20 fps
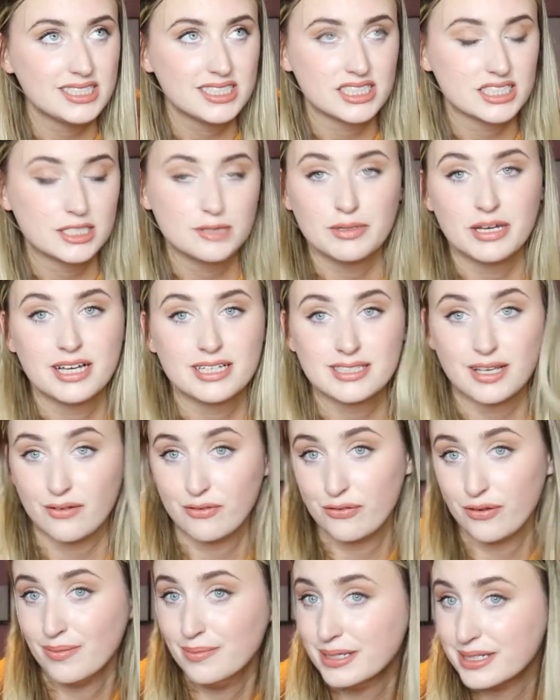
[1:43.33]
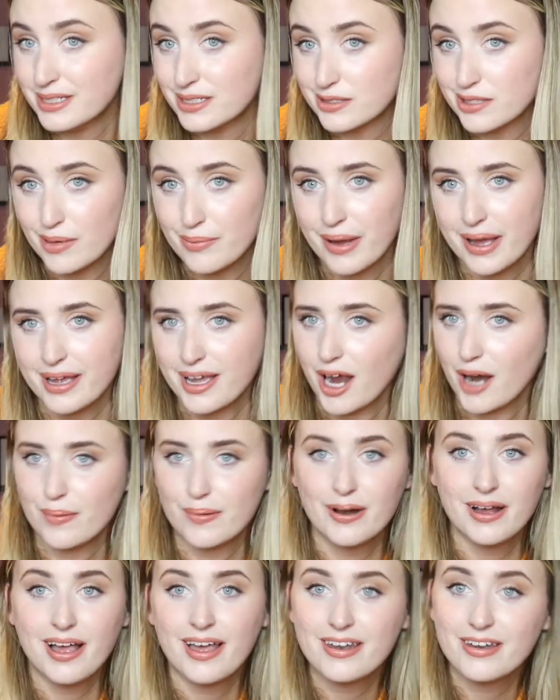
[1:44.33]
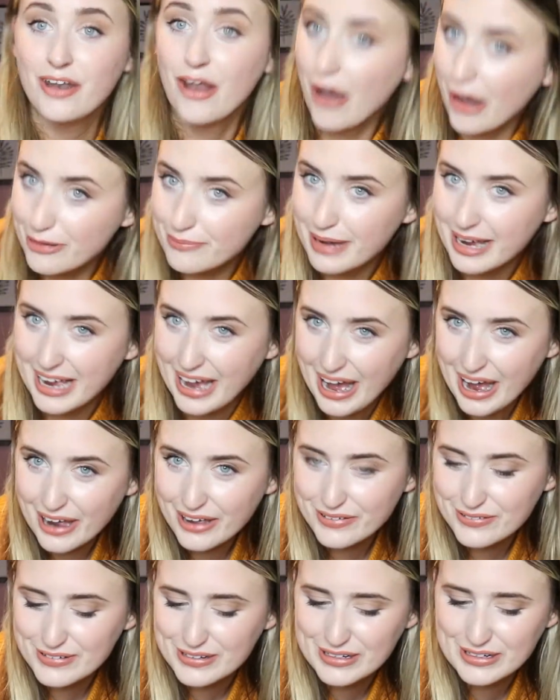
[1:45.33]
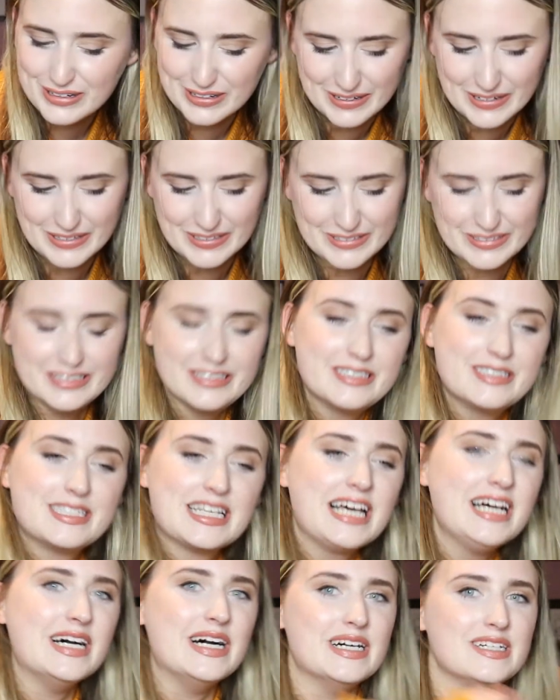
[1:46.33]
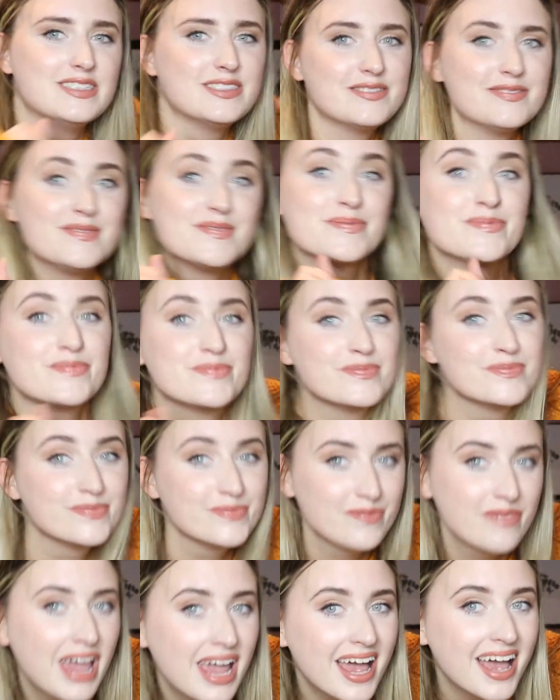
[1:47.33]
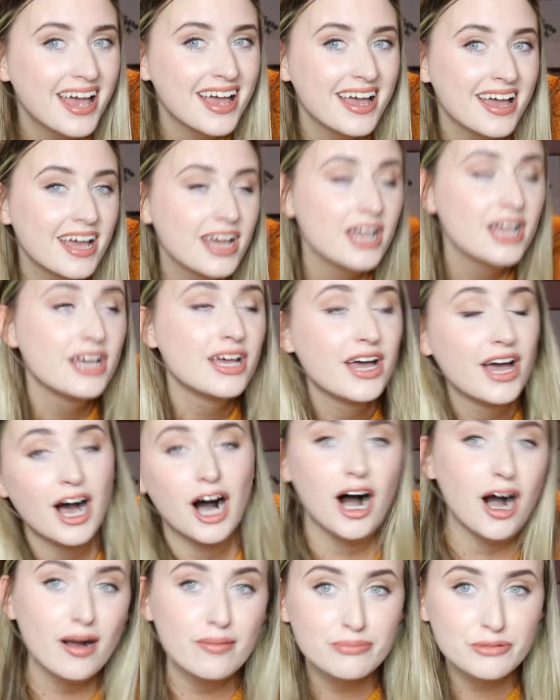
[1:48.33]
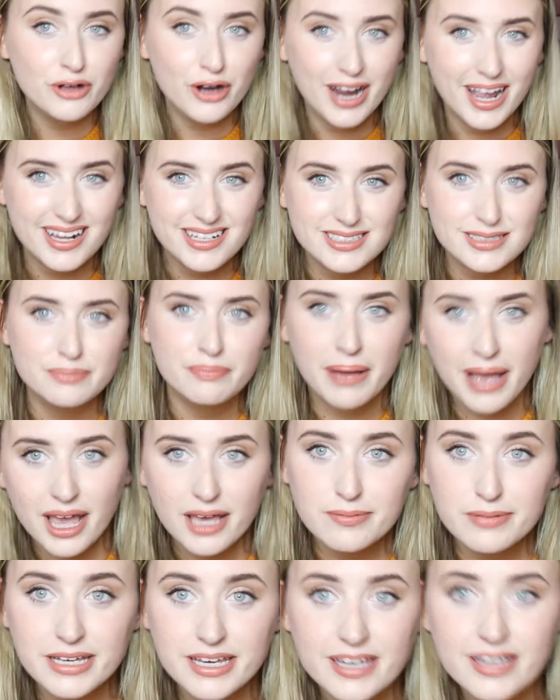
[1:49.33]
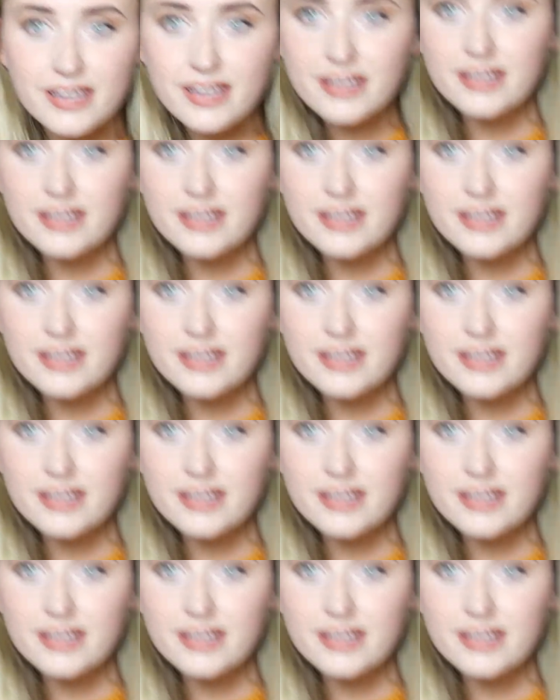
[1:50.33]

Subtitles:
It's because I'm filming this on my camera and not my iPhone. So, upgrades, baby!